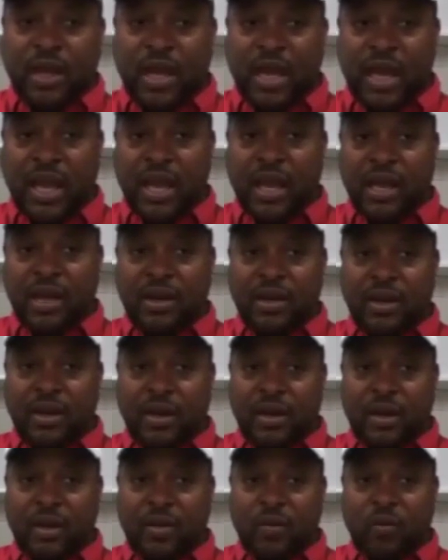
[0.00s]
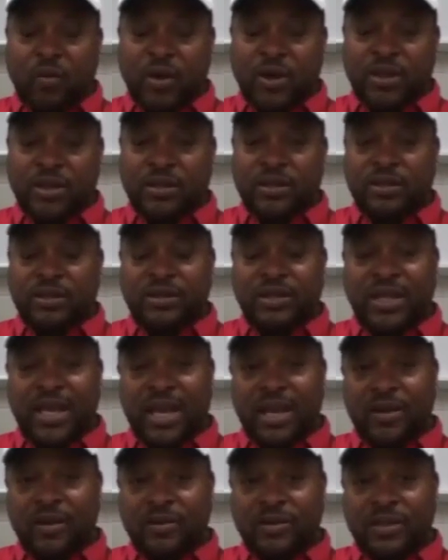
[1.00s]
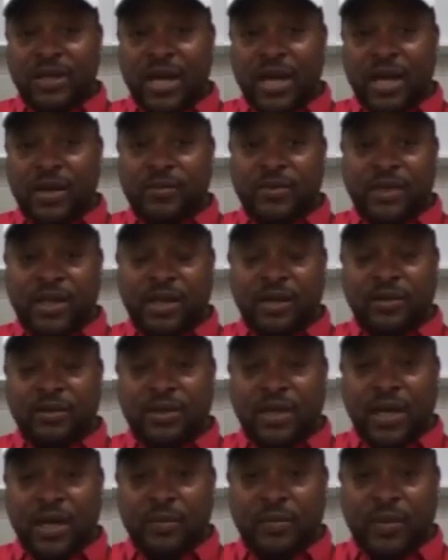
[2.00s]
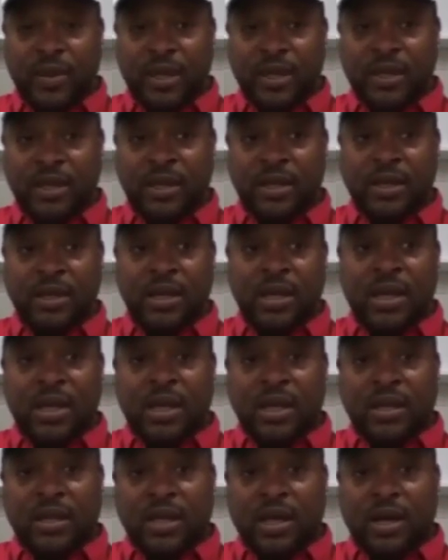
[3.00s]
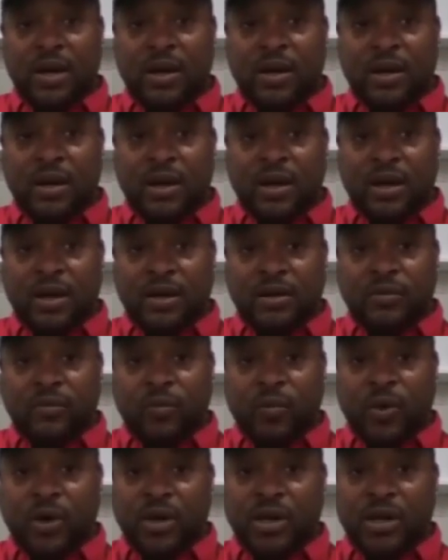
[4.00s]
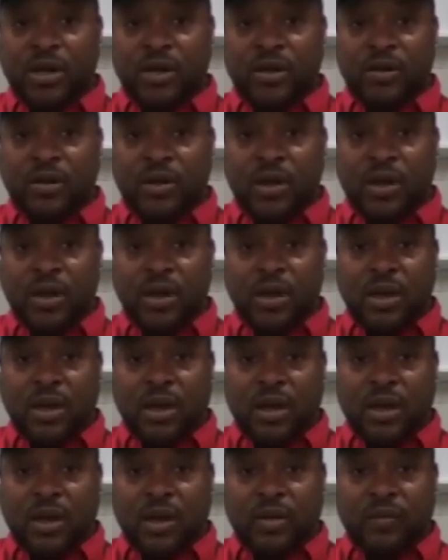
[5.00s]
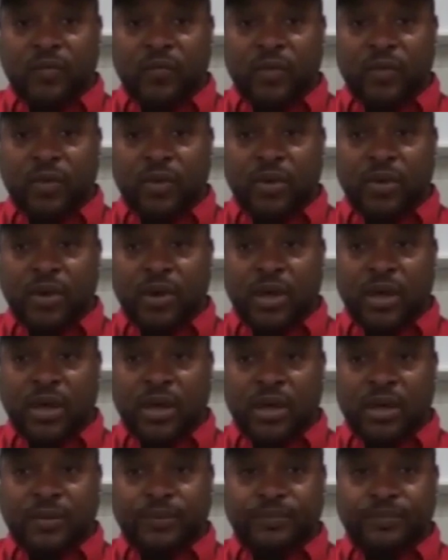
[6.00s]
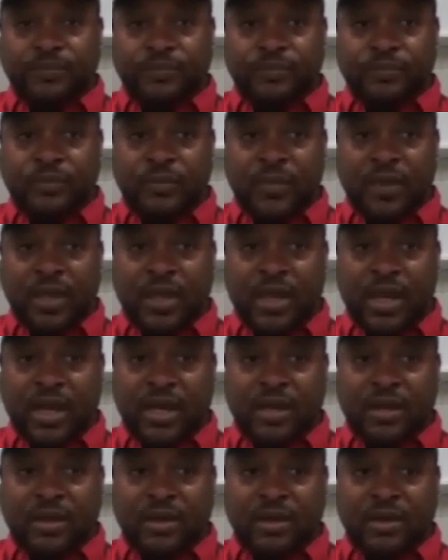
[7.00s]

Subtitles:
and whether it's a scale job meaning they're working for like